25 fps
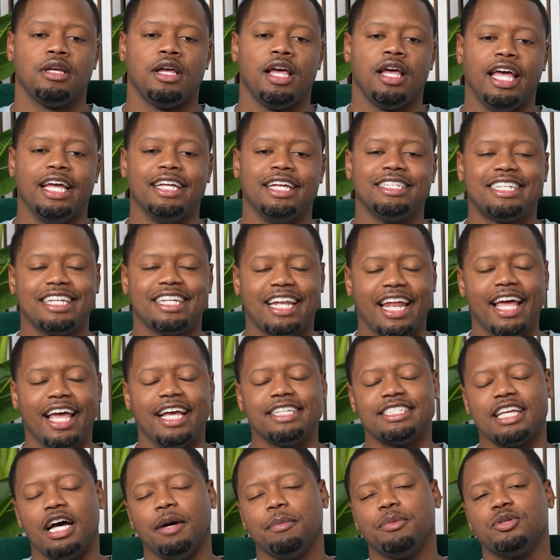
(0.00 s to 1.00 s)
In today's
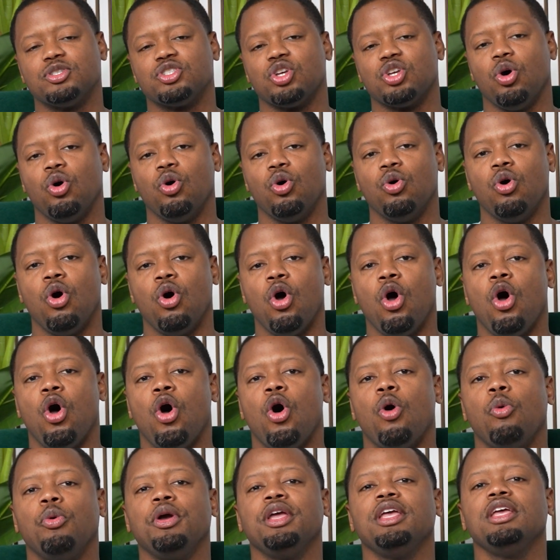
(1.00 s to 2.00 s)
episode,
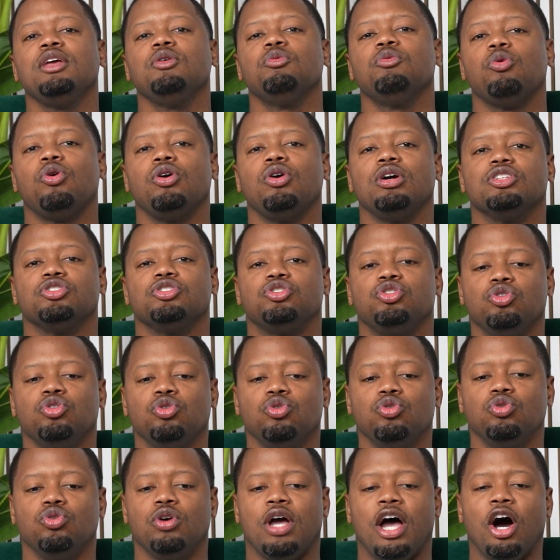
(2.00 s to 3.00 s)
we want
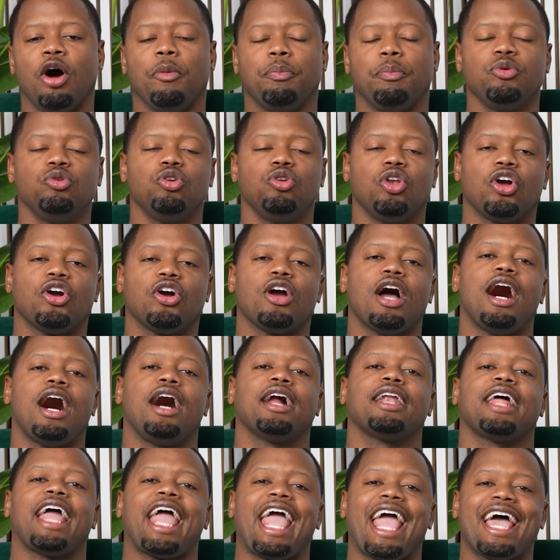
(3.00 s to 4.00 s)
to help you learn how
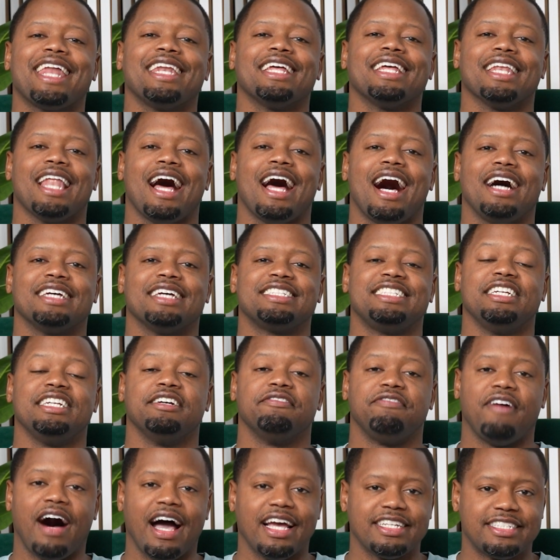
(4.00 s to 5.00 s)
to analyze the
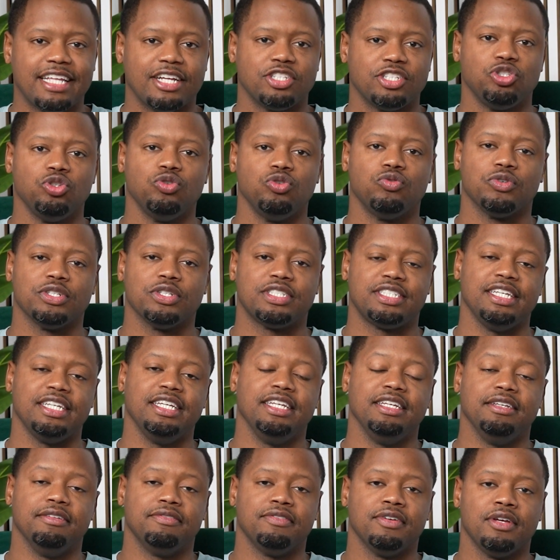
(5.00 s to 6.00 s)
advice that you
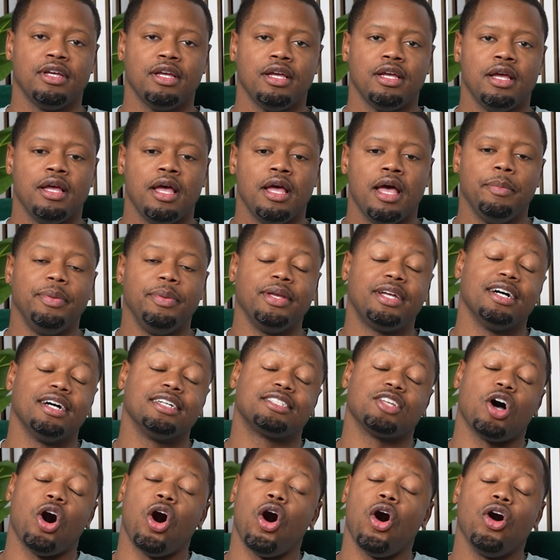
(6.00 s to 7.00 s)
receive. Because
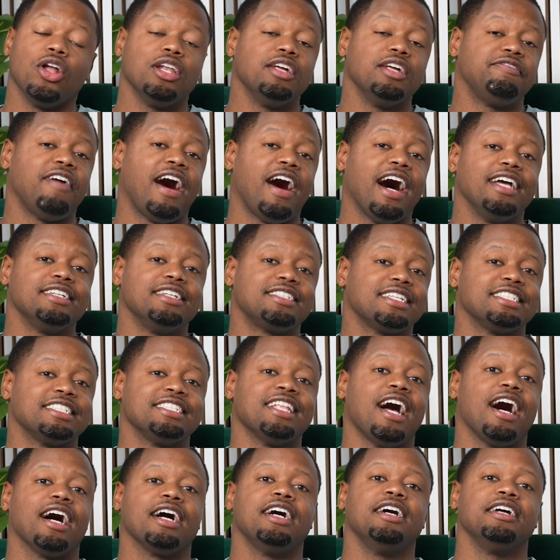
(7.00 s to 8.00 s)
all advice is
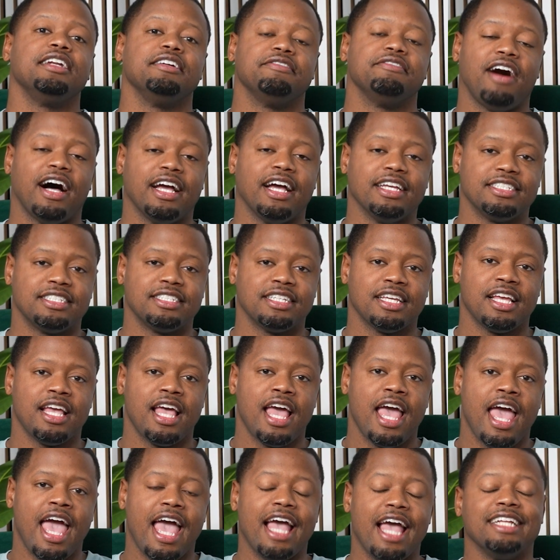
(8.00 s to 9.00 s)
not good advice.
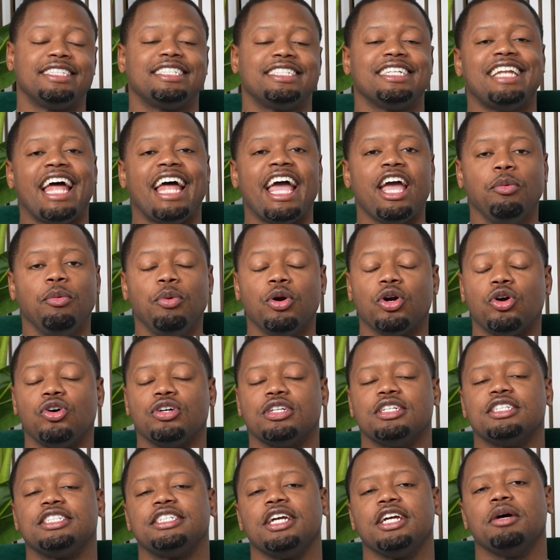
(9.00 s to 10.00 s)
And today we're going
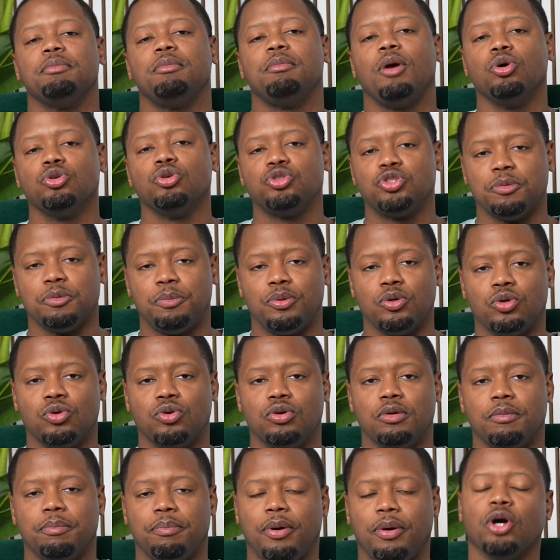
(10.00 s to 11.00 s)
to share multiple
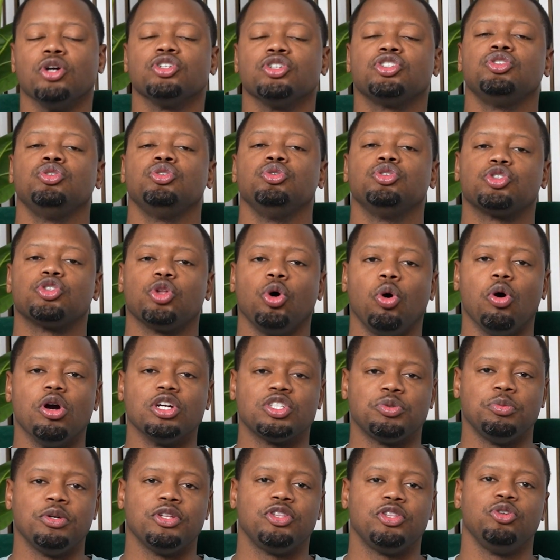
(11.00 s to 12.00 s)
personal stories
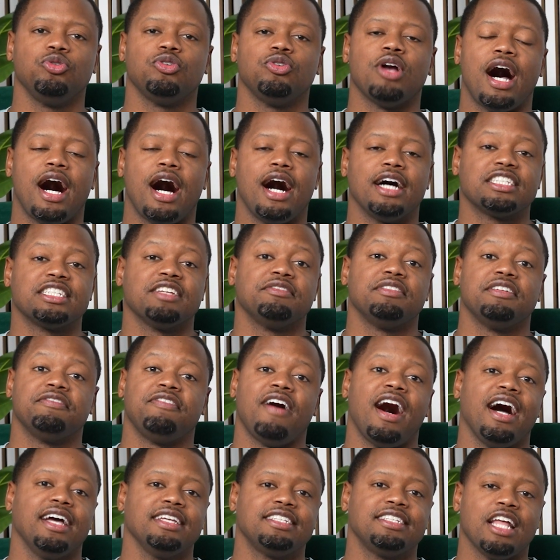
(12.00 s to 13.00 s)
with you guys of
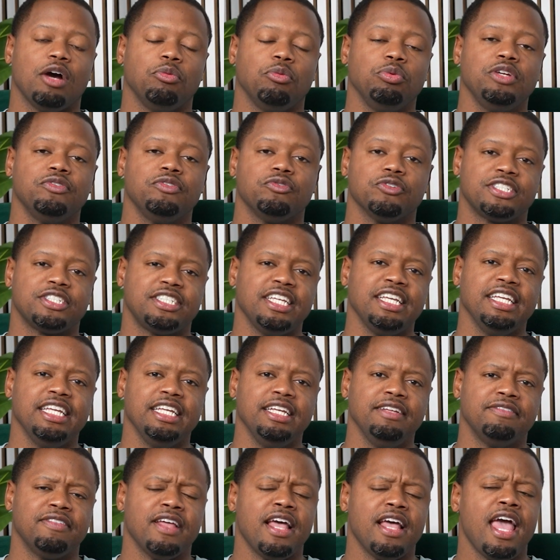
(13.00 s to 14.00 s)
advice that we've
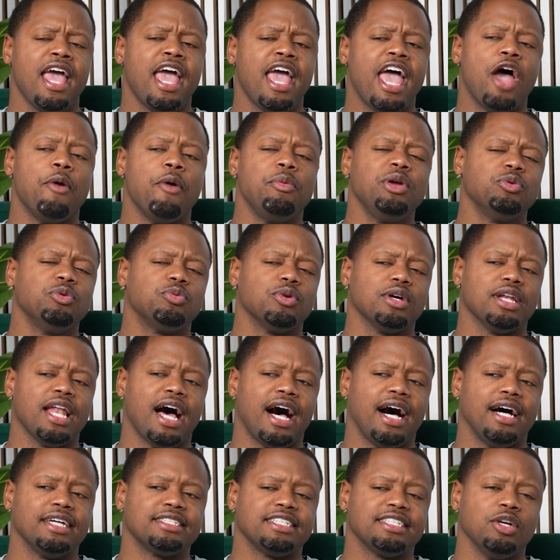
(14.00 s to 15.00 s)
received and we
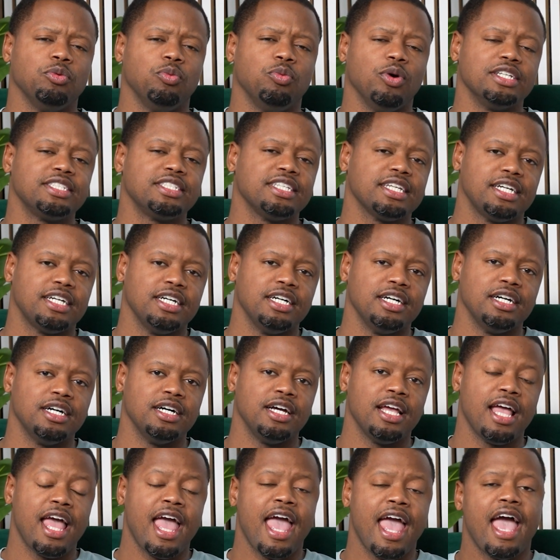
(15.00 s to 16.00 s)
realized it wasn't good.
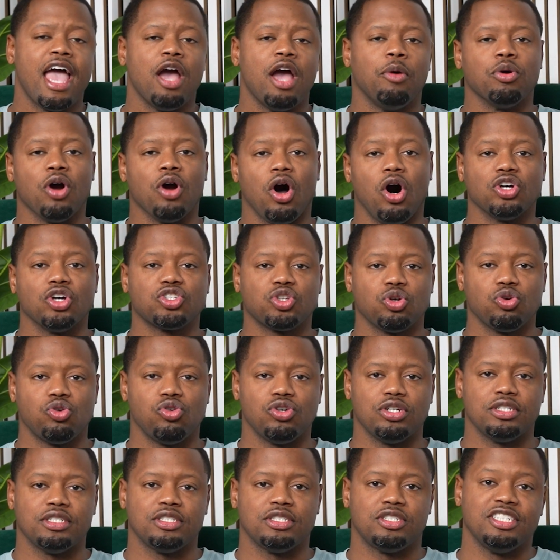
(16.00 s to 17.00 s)
And we're also
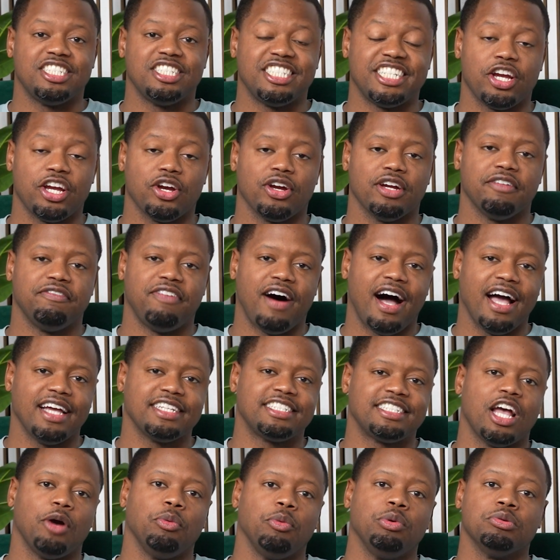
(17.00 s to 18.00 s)
going to share advice
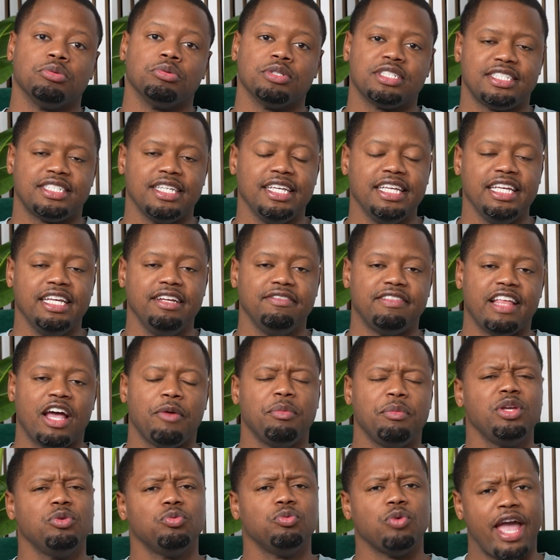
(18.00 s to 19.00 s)
that we received and
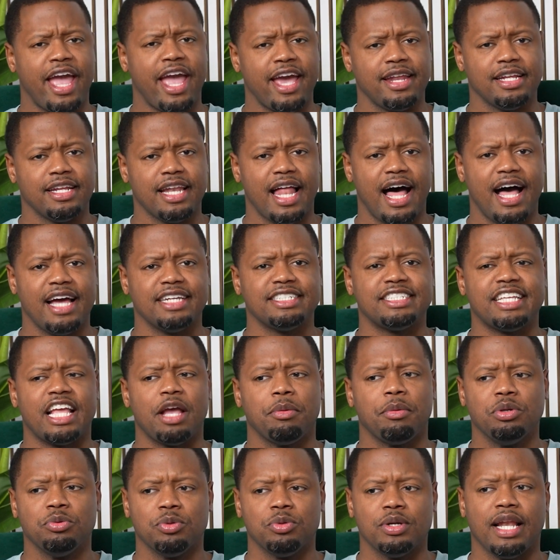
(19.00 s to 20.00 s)
we analyzed and
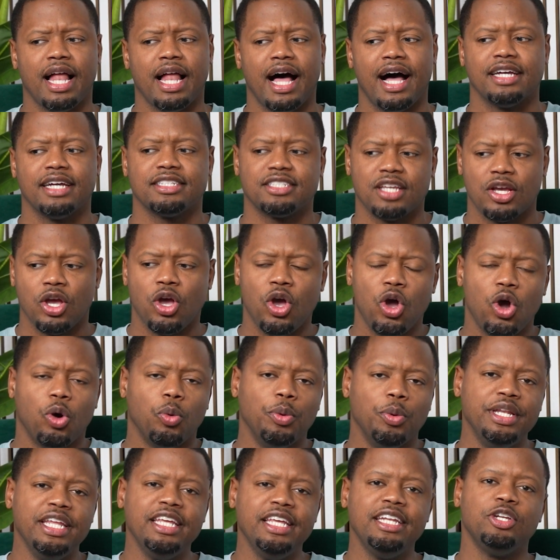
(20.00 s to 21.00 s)
we realized
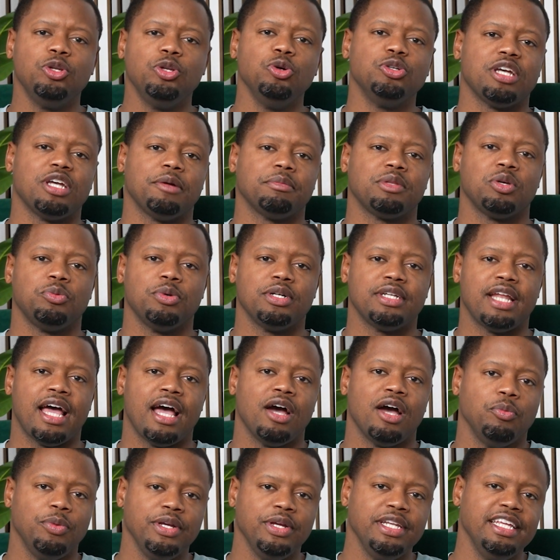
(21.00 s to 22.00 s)
we need to do something with
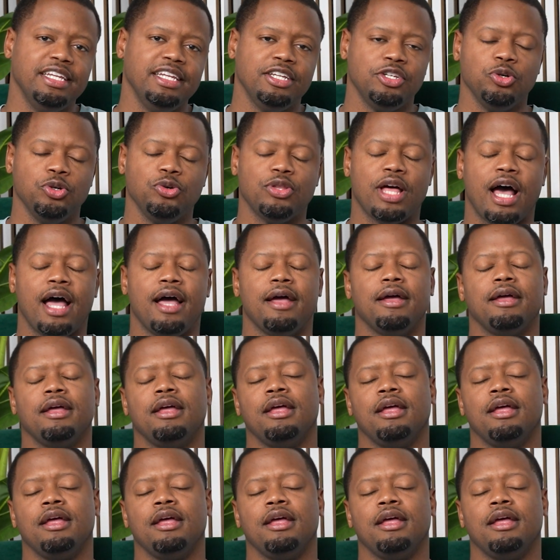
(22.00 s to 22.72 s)
that. We need to do that.